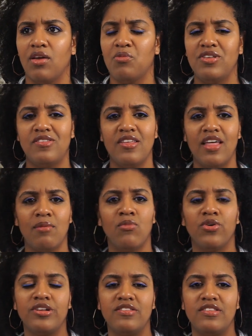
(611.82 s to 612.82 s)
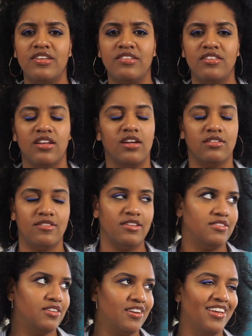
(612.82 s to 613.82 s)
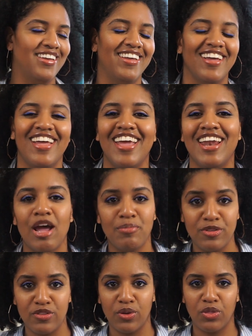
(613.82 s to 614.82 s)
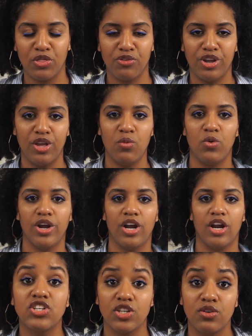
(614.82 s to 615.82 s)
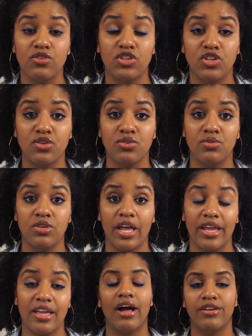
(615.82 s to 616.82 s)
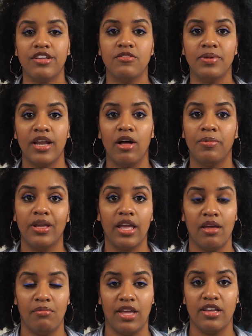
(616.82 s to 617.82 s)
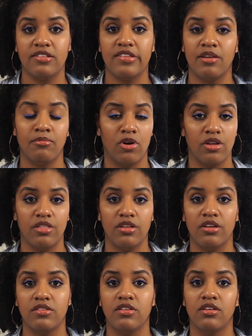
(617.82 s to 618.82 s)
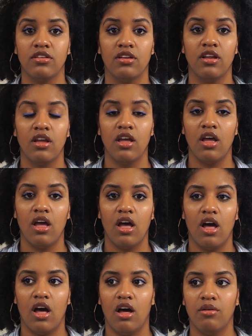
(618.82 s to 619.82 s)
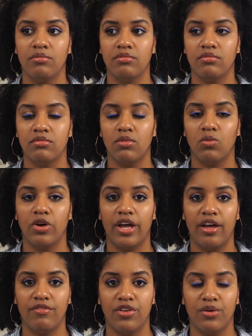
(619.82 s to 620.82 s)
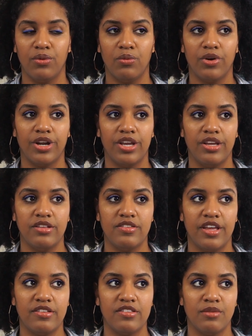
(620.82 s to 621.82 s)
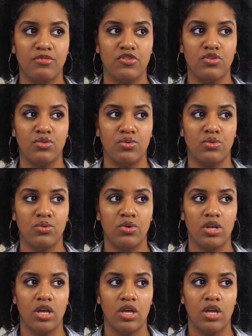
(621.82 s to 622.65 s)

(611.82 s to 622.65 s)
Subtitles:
We see that more in in episode 3, where he shows June like how he's been helping handmaids and Marthas and what have you, where he takes June